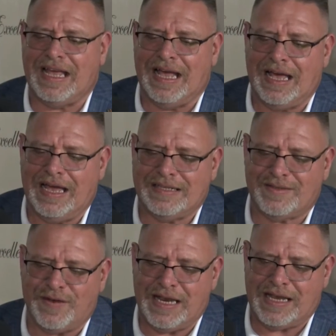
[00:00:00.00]
uh,
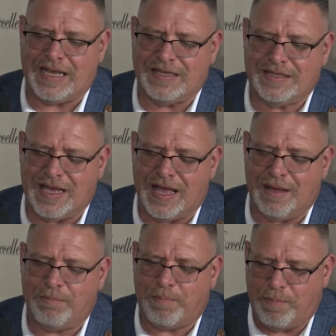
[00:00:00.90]
it's funny because
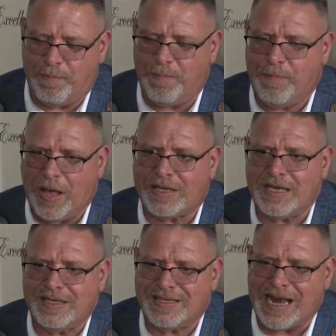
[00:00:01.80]
uh,
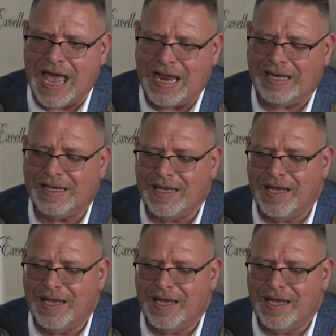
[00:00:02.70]
and I